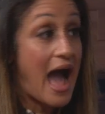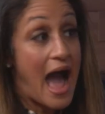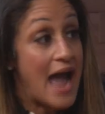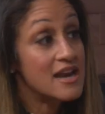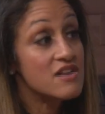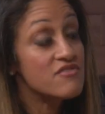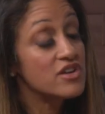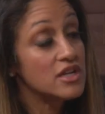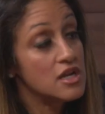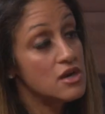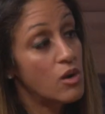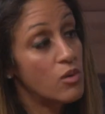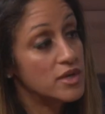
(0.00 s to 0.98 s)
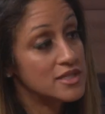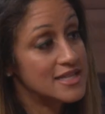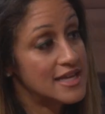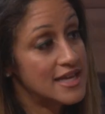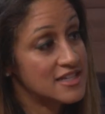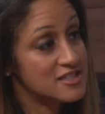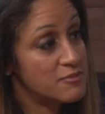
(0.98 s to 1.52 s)
I didn't really know what
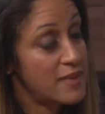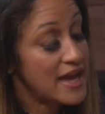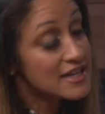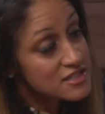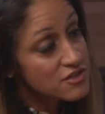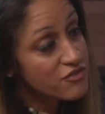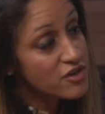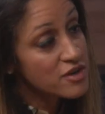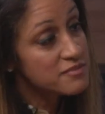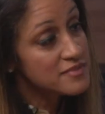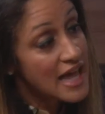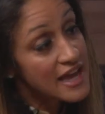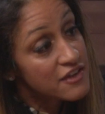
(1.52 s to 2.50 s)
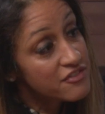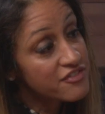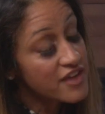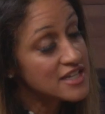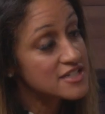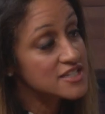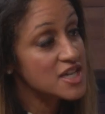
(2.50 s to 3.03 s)
to expect from life.
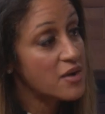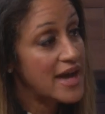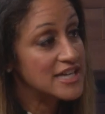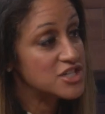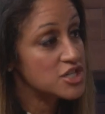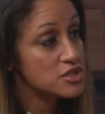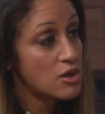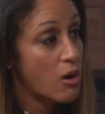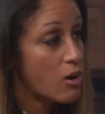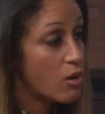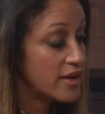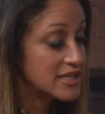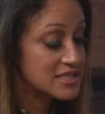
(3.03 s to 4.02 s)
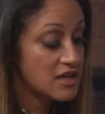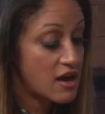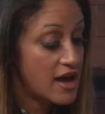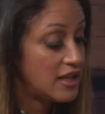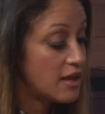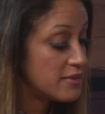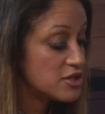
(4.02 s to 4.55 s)
And so I just always
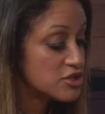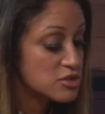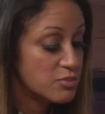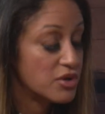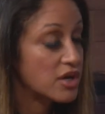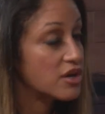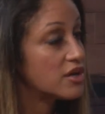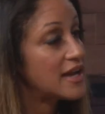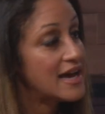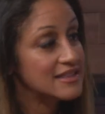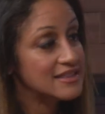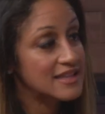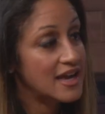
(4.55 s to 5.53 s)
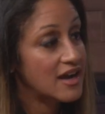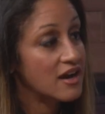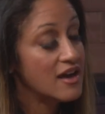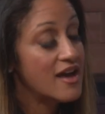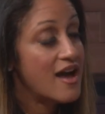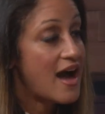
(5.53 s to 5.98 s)
thought, let me just put good out there.